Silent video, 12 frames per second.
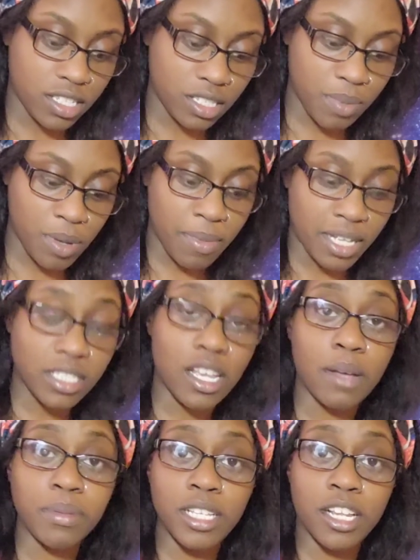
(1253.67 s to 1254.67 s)
This has been
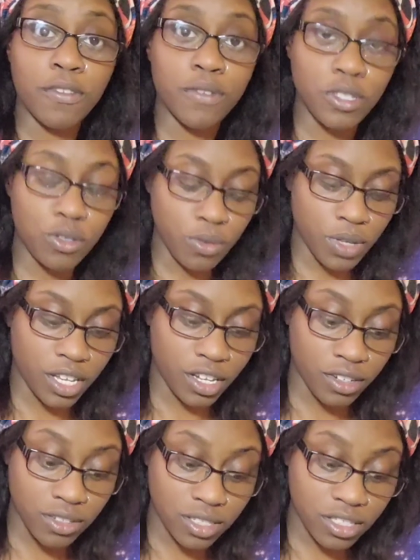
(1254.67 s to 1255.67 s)
my top seller for two
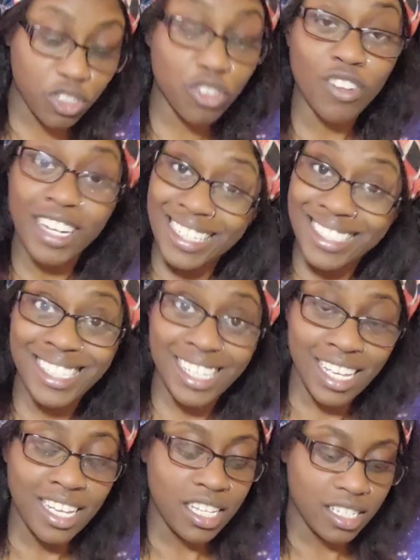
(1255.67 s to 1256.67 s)
years straight.